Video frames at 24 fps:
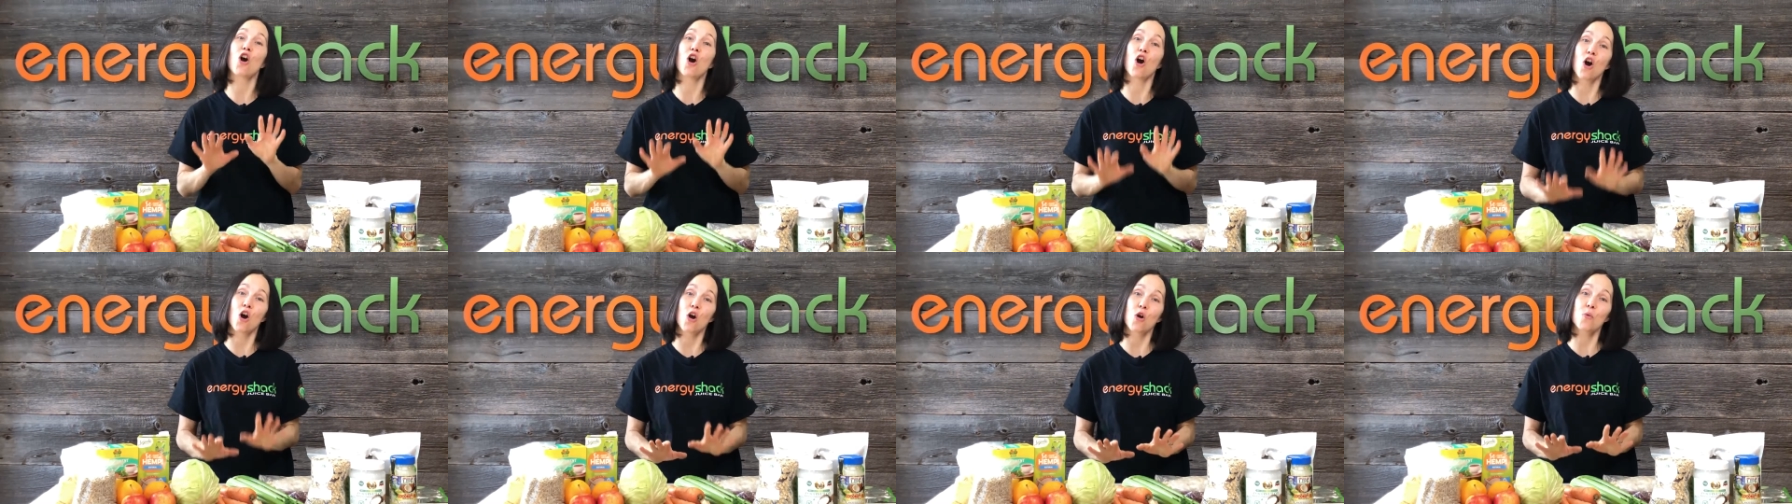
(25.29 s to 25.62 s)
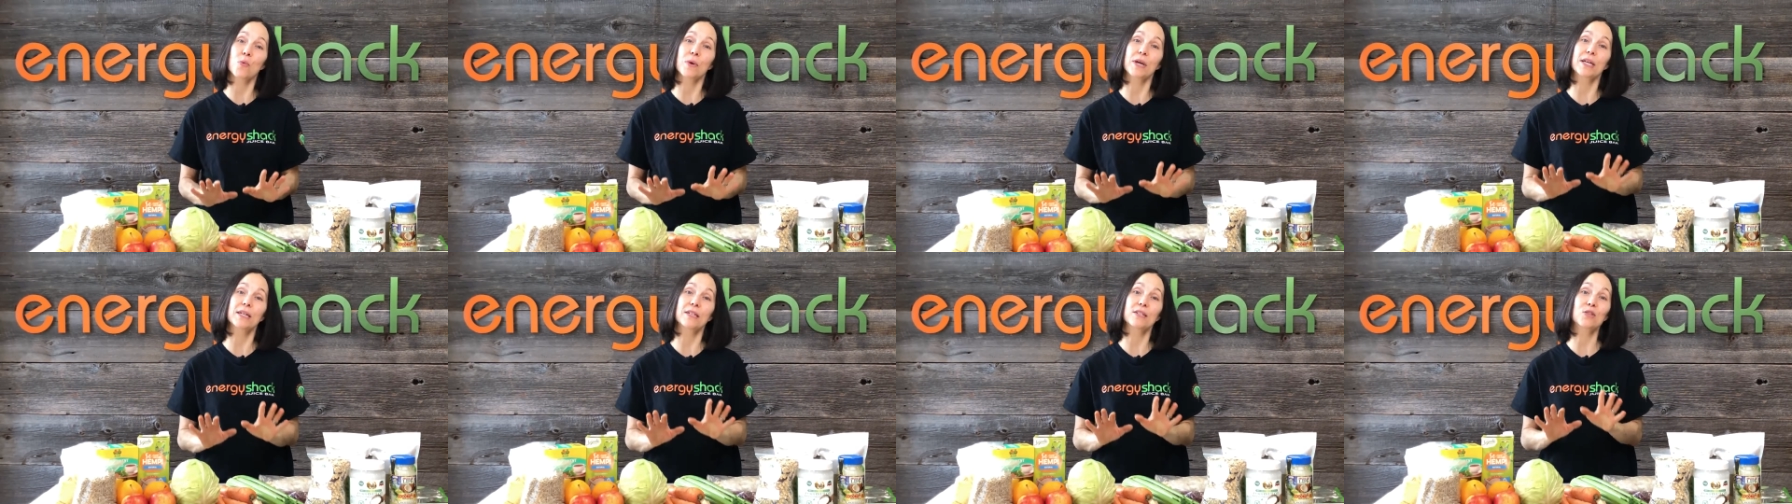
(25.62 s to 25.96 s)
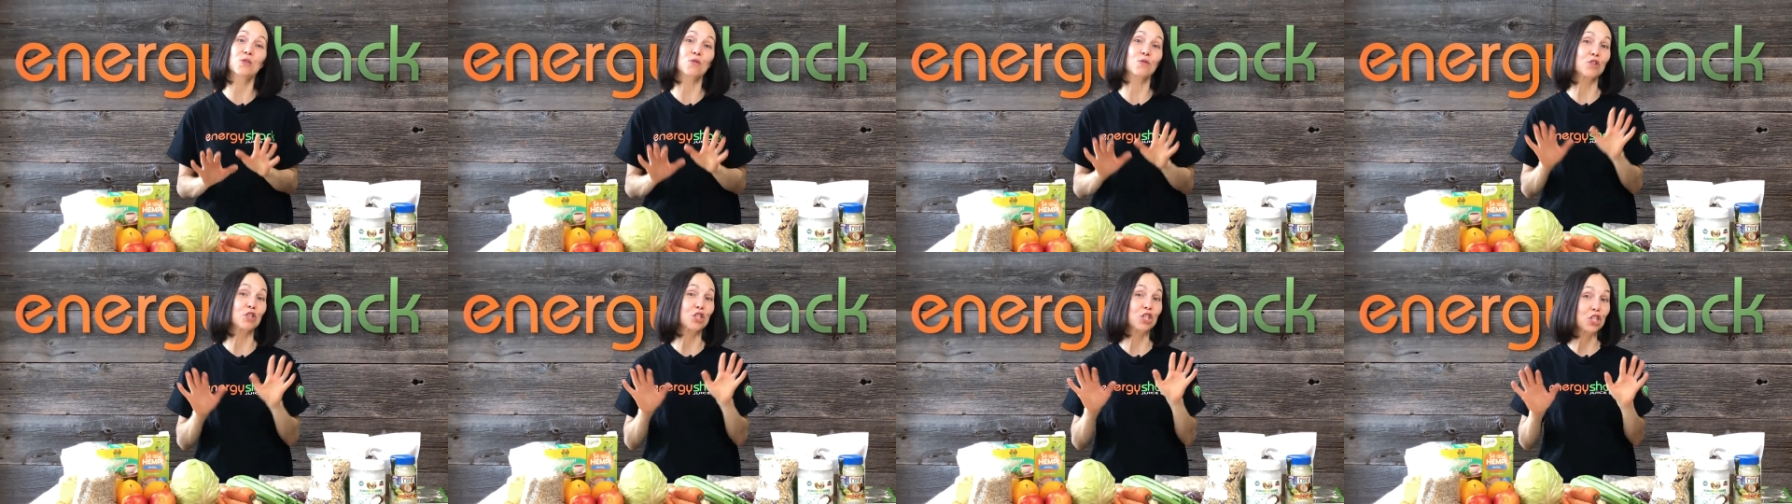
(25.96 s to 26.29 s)
always
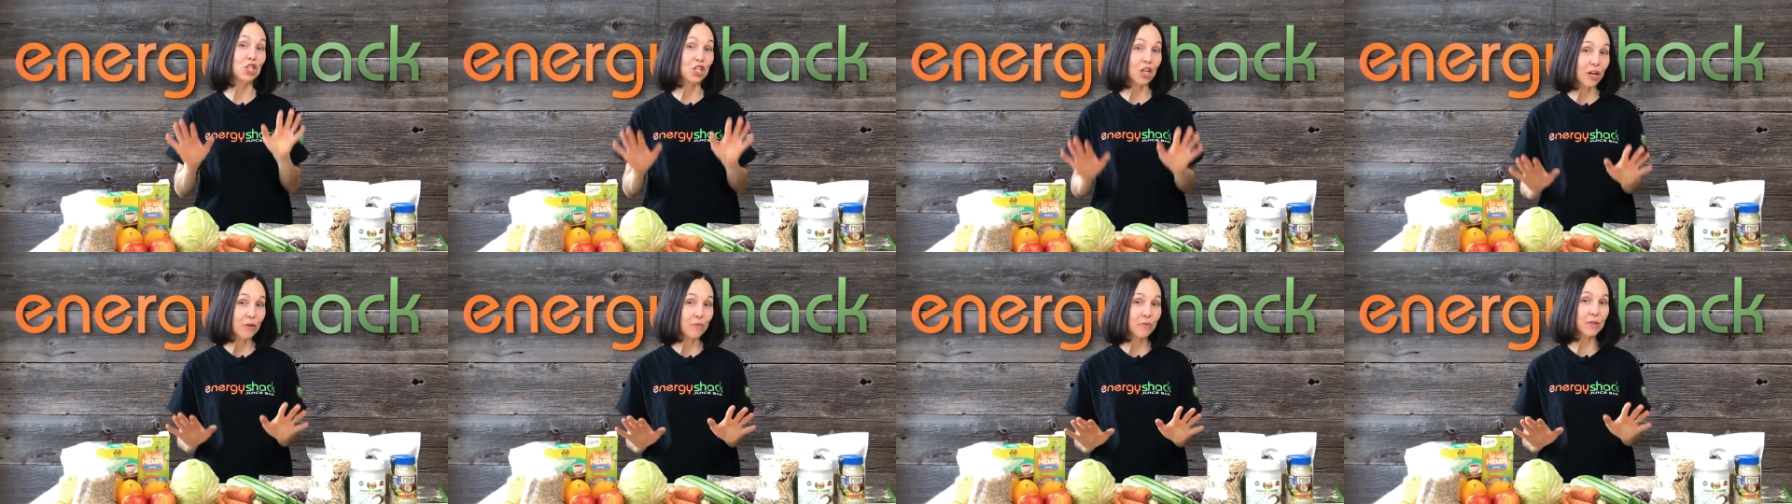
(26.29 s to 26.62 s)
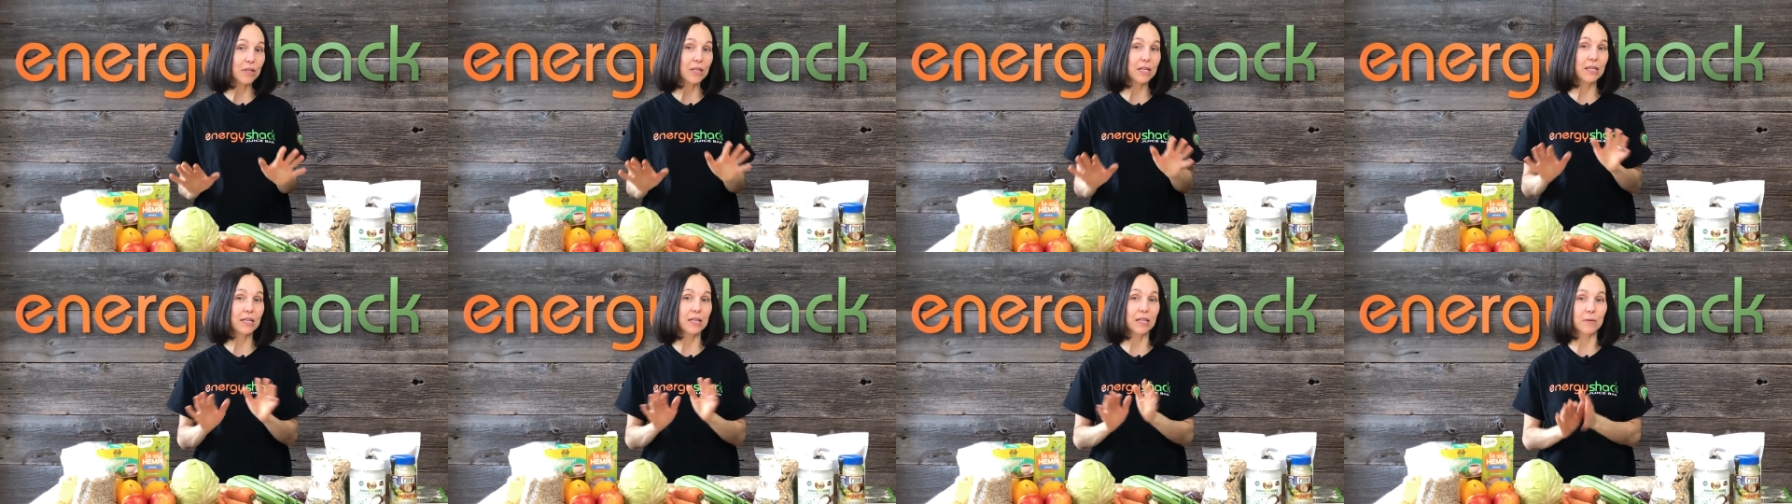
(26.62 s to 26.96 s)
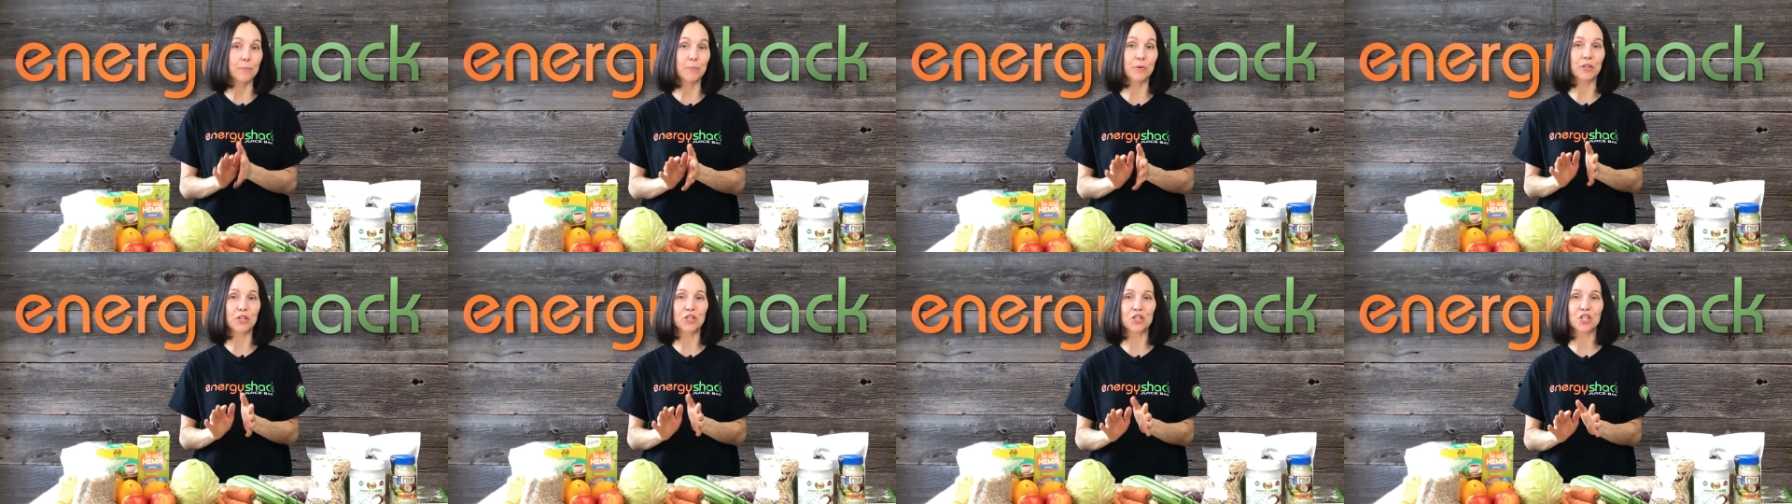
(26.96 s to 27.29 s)
or generally
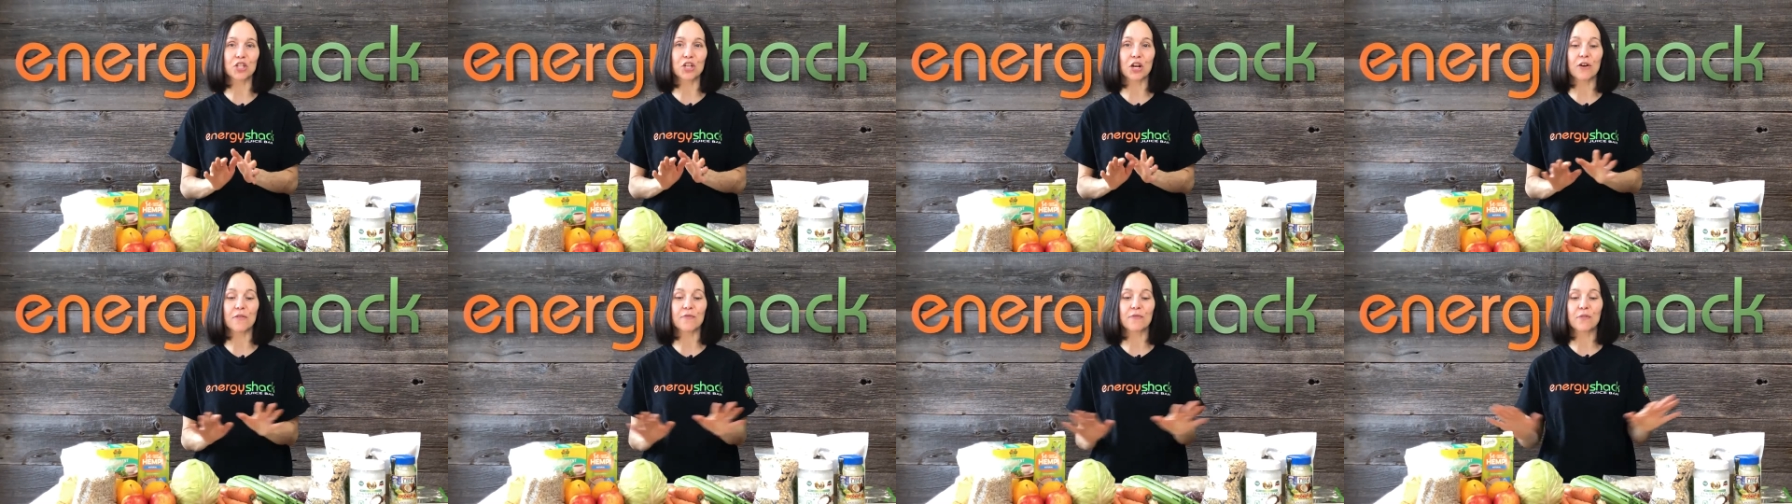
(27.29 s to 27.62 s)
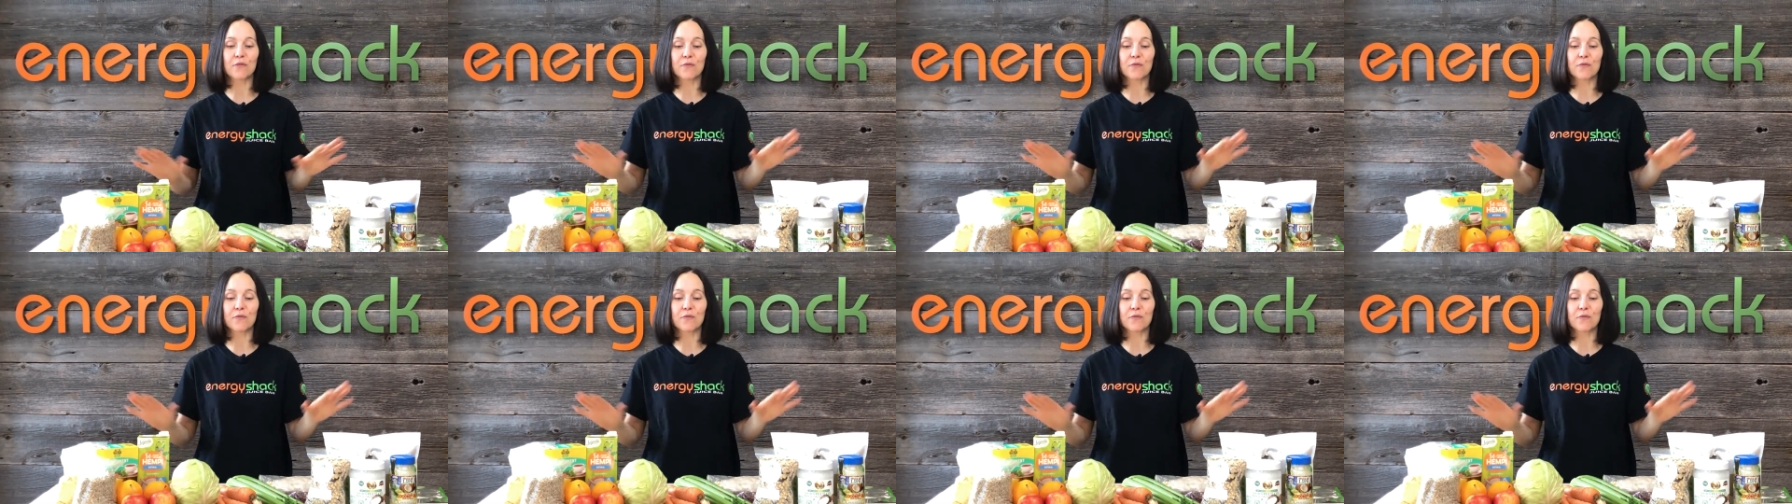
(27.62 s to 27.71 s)
keep on the shelf,